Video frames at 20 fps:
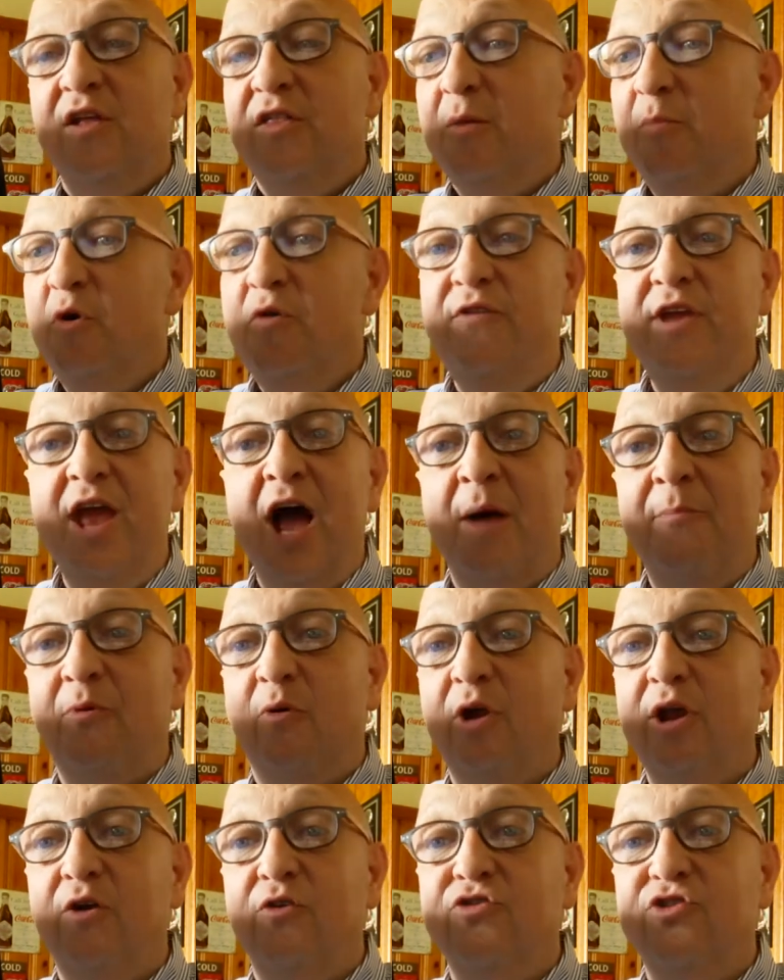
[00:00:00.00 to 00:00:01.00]
the movie
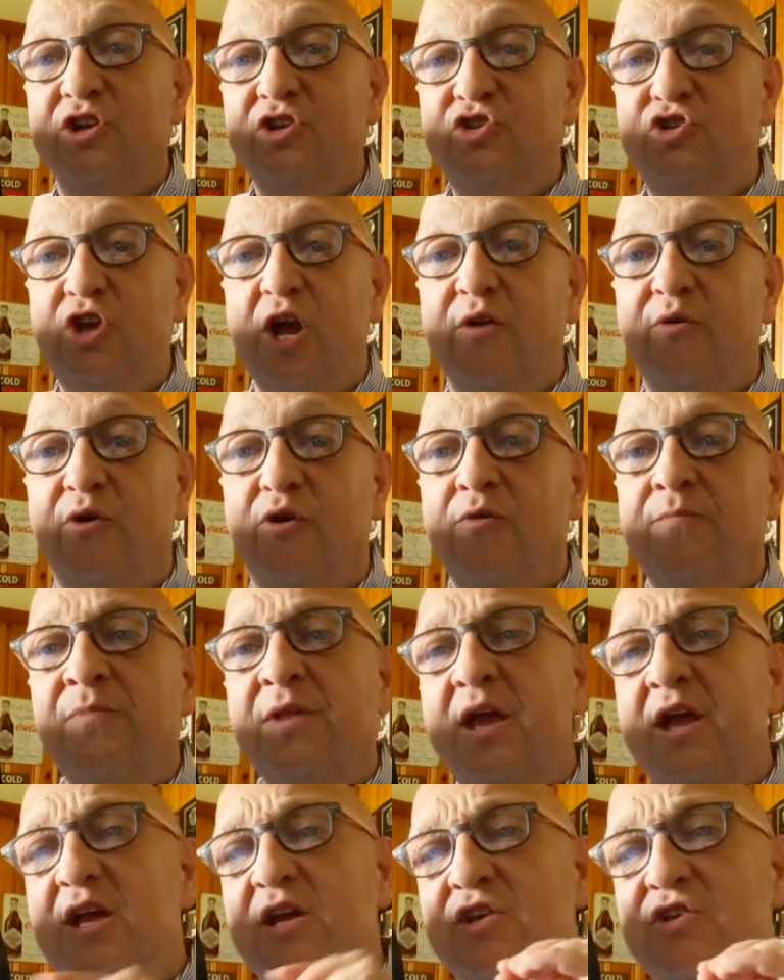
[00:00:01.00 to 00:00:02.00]
operators in general.